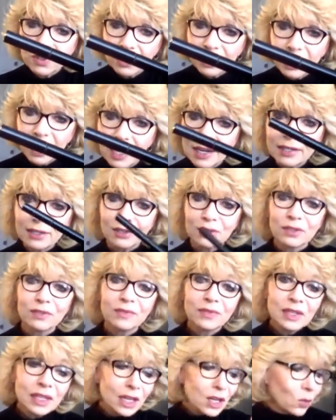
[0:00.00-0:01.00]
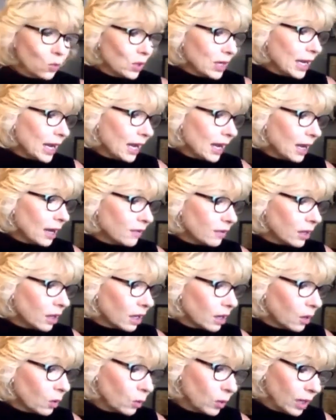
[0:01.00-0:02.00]
liner, we have,
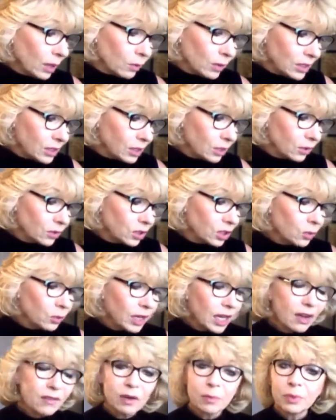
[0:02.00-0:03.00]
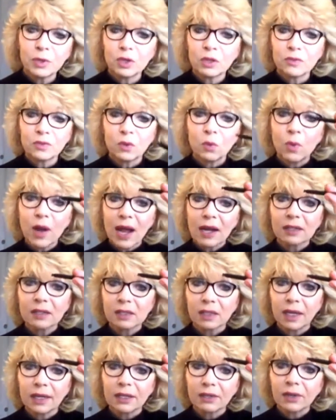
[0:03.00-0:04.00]
and we still do, we have our beautiful wax
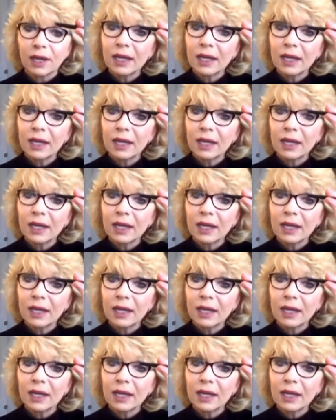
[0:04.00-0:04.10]
liner.